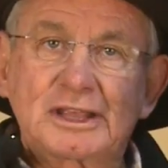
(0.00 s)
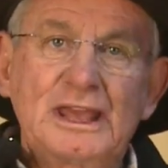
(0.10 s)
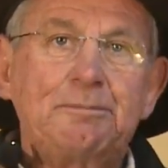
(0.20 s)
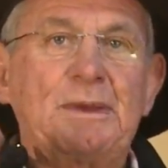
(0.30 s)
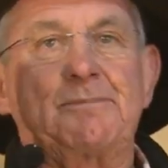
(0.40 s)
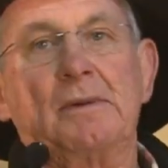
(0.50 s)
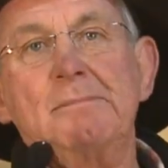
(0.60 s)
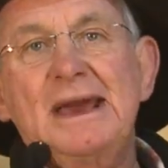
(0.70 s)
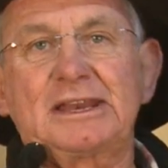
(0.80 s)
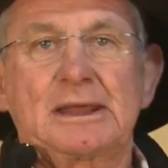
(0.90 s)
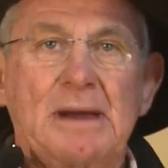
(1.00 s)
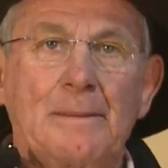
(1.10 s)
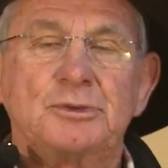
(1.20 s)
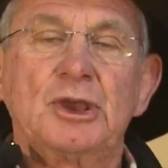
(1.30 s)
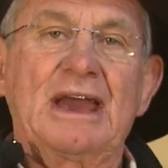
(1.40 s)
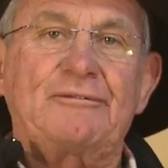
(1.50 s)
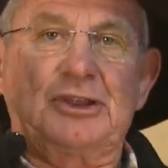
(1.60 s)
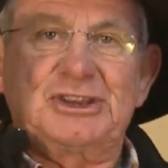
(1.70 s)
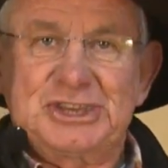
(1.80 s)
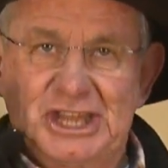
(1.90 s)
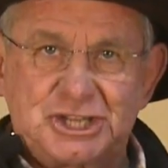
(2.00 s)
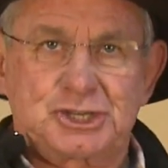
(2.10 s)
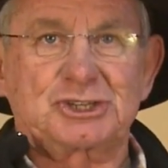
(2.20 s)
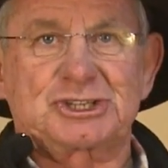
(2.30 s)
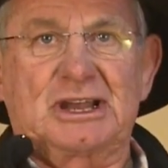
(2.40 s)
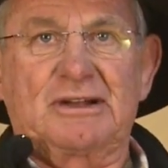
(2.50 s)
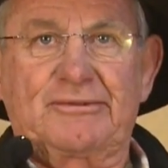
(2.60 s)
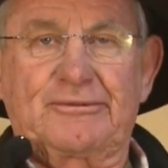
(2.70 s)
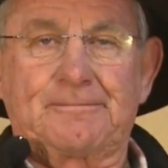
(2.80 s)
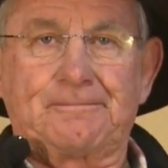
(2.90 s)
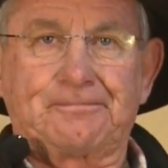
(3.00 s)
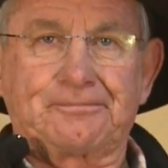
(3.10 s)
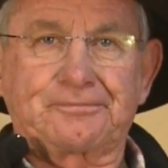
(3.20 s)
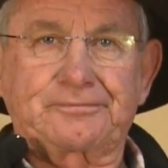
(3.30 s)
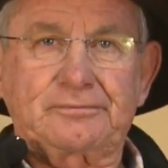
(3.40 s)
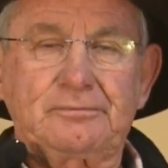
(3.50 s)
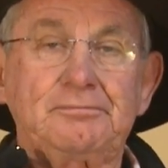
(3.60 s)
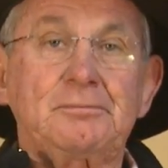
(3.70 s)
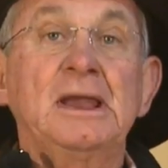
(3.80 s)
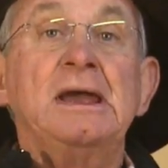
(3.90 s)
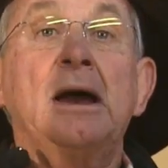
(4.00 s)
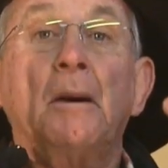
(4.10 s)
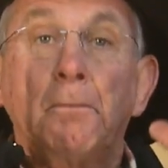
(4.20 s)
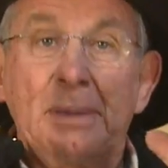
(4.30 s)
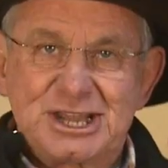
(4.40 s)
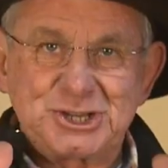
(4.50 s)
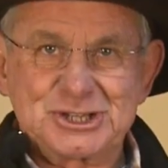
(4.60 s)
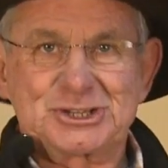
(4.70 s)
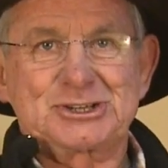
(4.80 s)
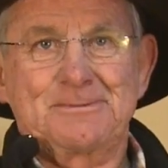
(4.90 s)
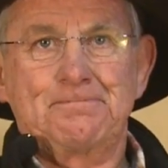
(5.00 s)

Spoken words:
keep that momentum up. You have to teach yourself patience.